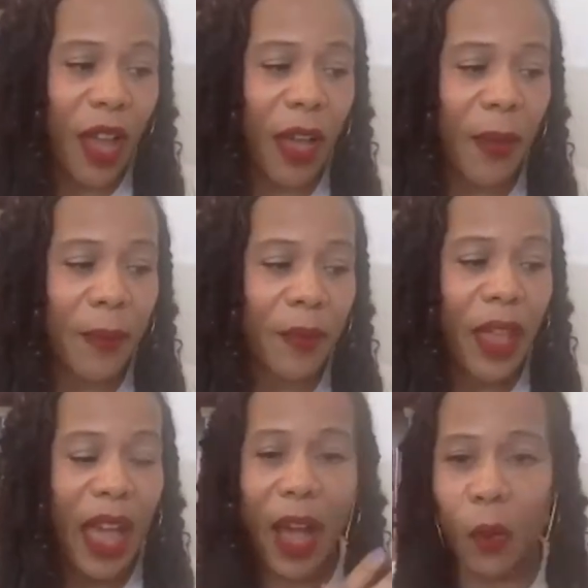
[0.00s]

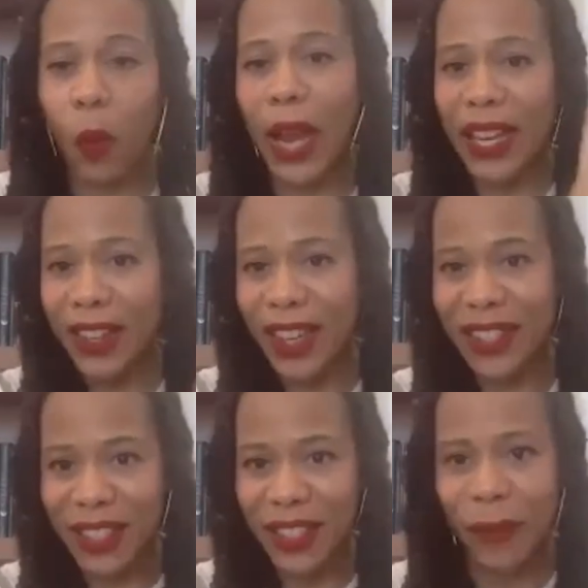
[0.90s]
how
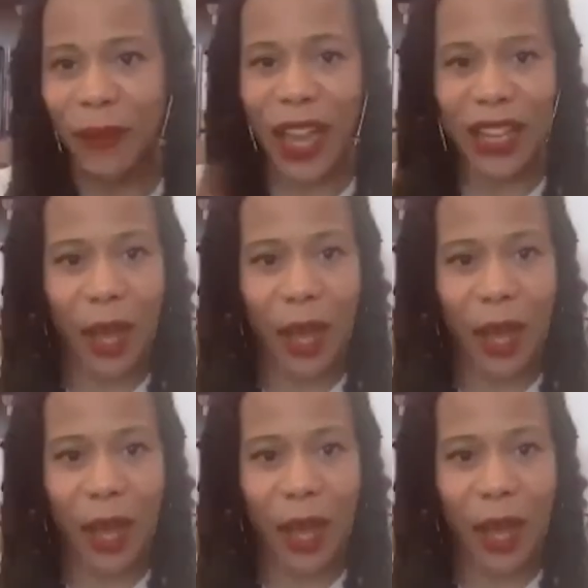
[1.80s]
whiteness is defined,